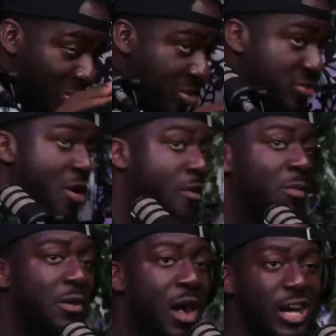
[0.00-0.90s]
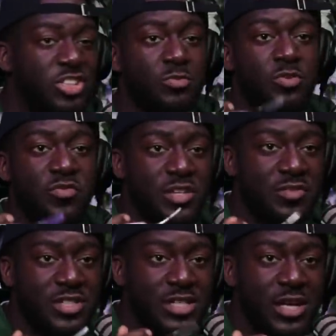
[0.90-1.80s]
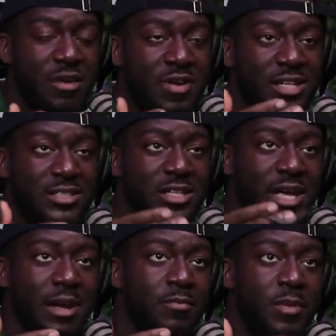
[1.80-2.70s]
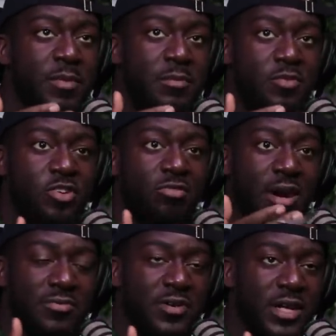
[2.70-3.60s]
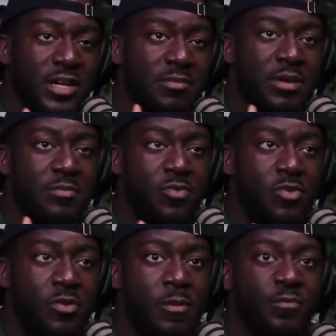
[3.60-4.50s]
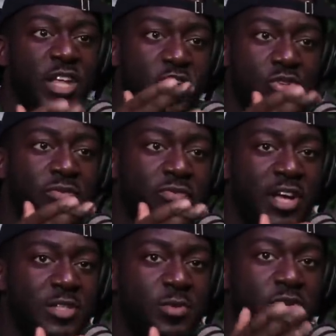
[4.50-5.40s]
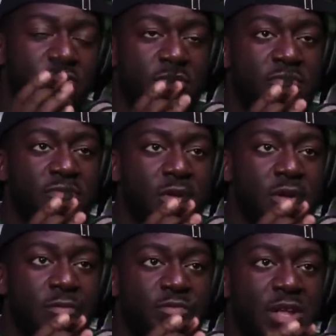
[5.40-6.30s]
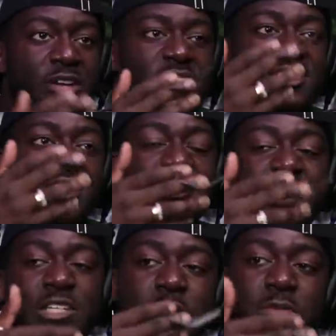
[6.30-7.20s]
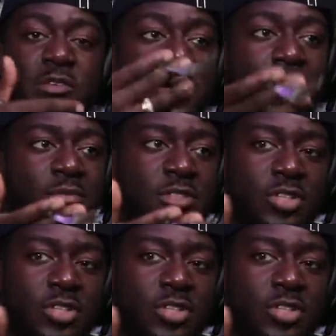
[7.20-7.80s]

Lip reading: Because remember, action movies have had to get a bit more graphic and a bit more in your face because of how desensitized people have become to